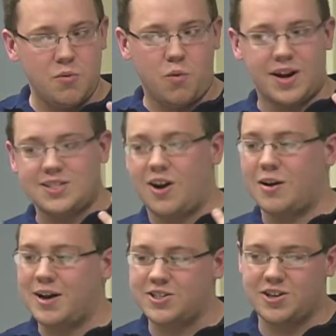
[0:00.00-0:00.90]
want to
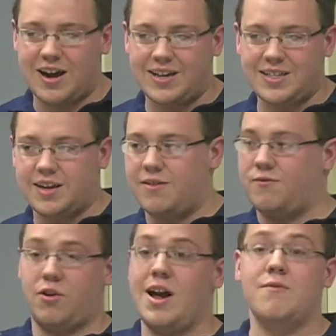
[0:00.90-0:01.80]
talk about your idea
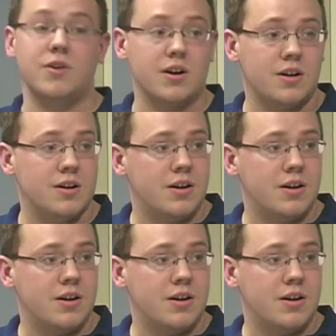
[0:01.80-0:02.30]
forever.